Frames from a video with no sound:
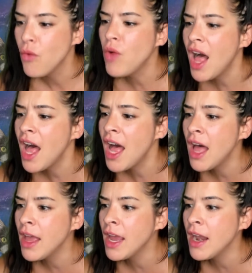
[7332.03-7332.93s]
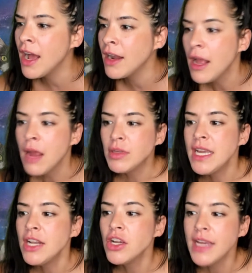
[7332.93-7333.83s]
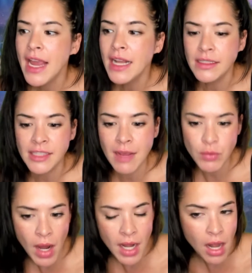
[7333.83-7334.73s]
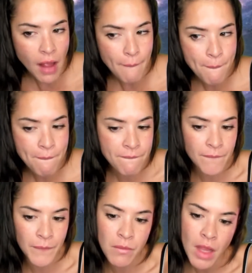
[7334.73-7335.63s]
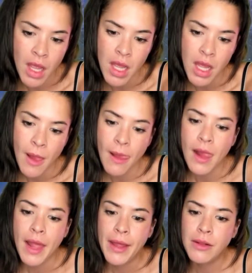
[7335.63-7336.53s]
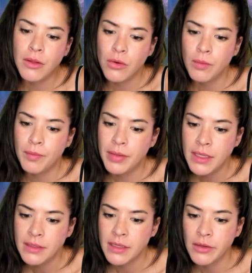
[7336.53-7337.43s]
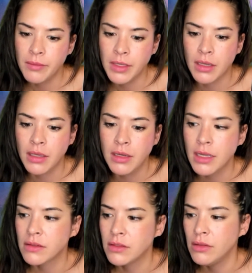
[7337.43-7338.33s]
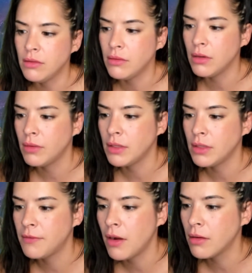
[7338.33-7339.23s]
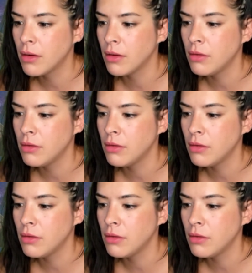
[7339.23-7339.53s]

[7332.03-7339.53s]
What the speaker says: Why not pretend you're getting scammed? Why not? Hello, please help me connect to Wells Fargo.